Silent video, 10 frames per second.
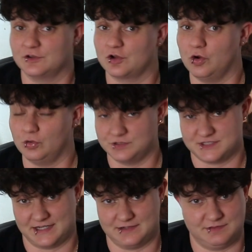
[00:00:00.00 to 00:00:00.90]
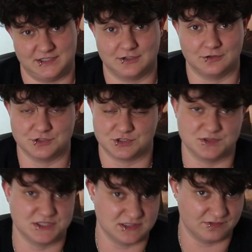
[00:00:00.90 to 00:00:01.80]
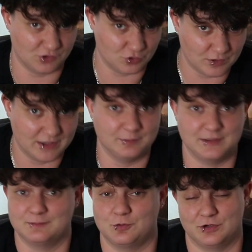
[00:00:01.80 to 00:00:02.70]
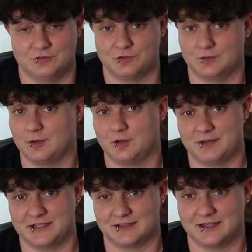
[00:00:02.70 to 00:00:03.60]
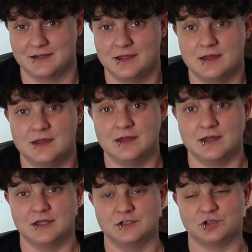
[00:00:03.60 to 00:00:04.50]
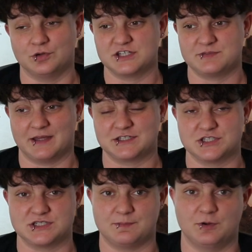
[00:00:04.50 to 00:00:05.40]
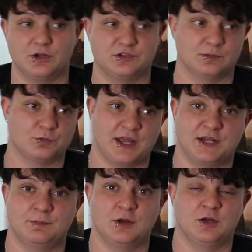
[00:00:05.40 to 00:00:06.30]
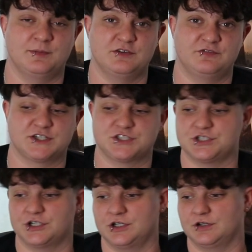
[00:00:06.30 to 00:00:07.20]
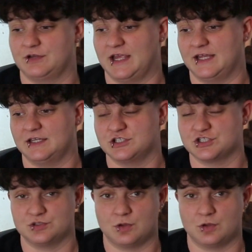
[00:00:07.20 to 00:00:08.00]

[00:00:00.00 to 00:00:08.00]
the cold side of the enclosure, which is incredibly important for a ball python. Don't expect just to put some random bulb in a fixture and just